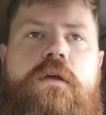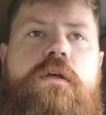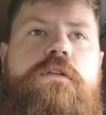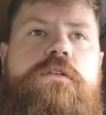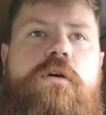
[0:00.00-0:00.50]

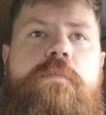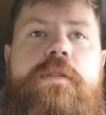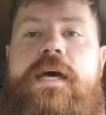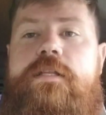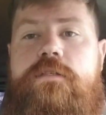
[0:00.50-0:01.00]
So, but
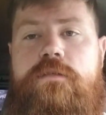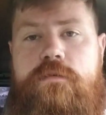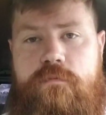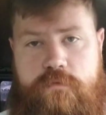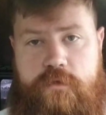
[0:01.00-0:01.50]

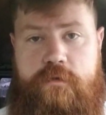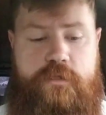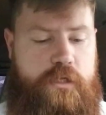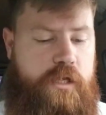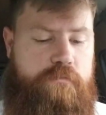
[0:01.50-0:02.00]
that's so I was
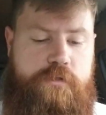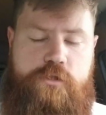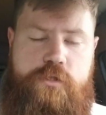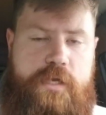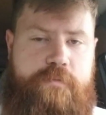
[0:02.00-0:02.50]
like, yeah, let's
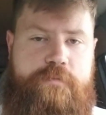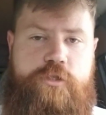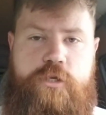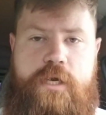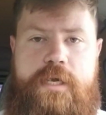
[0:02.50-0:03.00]
do that and let's
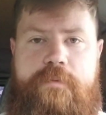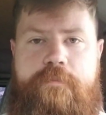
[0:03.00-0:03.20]
try it.